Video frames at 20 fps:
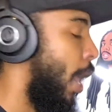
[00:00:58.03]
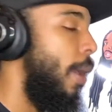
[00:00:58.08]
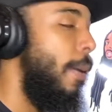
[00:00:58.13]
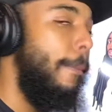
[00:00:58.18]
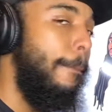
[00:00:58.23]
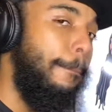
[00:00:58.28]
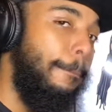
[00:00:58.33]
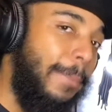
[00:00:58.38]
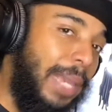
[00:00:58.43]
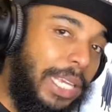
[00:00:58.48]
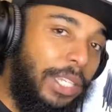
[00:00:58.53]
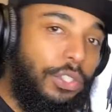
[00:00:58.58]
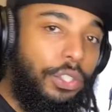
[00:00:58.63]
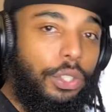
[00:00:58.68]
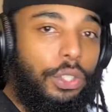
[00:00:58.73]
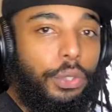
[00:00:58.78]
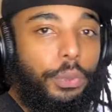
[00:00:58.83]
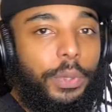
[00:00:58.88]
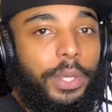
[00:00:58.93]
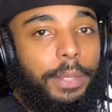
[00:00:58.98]
make sure
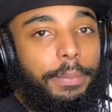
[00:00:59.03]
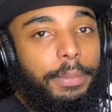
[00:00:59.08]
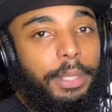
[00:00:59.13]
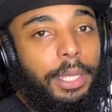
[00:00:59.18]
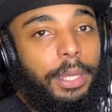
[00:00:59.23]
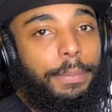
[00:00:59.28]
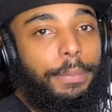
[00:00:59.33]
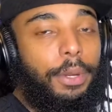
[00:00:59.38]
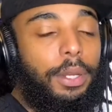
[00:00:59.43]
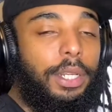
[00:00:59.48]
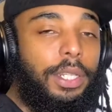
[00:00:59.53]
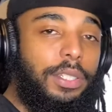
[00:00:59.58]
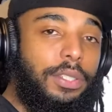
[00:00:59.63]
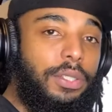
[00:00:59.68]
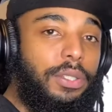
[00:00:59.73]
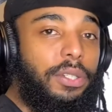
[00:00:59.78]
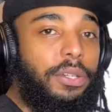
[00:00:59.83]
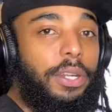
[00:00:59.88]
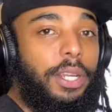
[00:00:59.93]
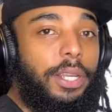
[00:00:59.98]
you hit me up on
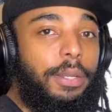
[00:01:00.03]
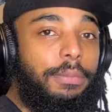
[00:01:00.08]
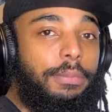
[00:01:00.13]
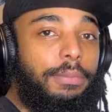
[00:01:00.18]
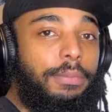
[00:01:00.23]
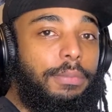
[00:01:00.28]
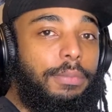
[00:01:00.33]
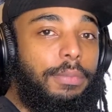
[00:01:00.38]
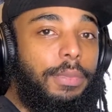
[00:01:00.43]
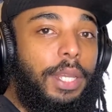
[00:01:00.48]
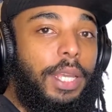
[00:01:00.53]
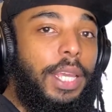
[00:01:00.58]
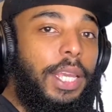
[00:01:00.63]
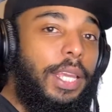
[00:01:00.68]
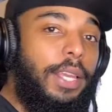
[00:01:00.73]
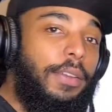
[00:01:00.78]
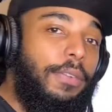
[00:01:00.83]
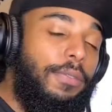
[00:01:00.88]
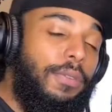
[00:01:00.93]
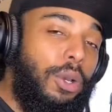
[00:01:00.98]
Instagram.
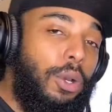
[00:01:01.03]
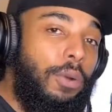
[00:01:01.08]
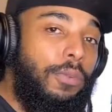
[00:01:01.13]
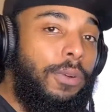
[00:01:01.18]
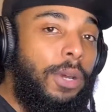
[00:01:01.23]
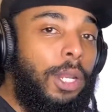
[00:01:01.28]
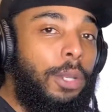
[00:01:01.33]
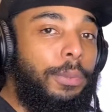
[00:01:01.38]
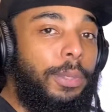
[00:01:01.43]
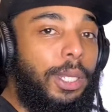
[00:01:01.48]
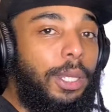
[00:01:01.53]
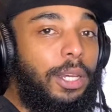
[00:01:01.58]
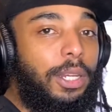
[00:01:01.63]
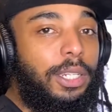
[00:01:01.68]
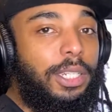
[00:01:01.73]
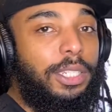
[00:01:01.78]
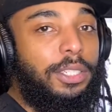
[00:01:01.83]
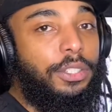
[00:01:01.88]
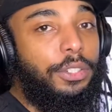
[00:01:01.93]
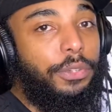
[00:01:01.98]
For go follow me on
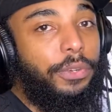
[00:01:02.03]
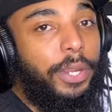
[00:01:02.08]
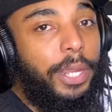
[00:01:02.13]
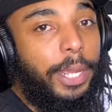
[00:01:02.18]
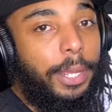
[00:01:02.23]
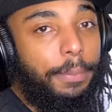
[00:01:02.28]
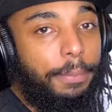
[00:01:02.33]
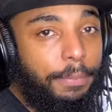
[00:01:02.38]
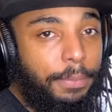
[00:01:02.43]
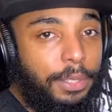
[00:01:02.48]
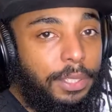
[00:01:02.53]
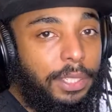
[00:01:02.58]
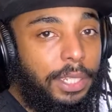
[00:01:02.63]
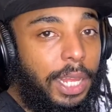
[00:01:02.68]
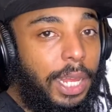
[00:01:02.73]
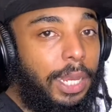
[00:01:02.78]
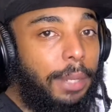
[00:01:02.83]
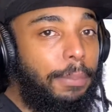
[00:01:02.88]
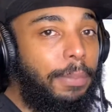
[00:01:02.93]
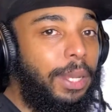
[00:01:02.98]
Instagram, slide
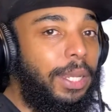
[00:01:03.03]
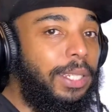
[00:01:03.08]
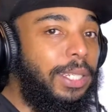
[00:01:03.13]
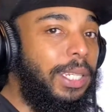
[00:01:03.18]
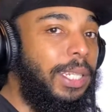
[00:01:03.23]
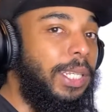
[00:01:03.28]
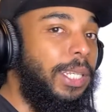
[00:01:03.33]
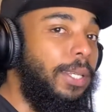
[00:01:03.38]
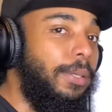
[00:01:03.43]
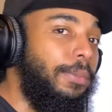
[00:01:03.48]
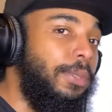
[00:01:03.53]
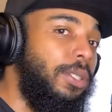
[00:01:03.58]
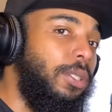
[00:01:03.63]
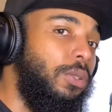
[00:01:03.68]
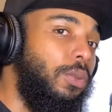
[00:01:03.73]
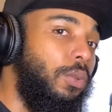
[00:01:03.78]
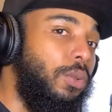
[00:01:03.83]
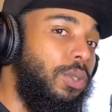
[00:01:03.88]
in my DMs, we'll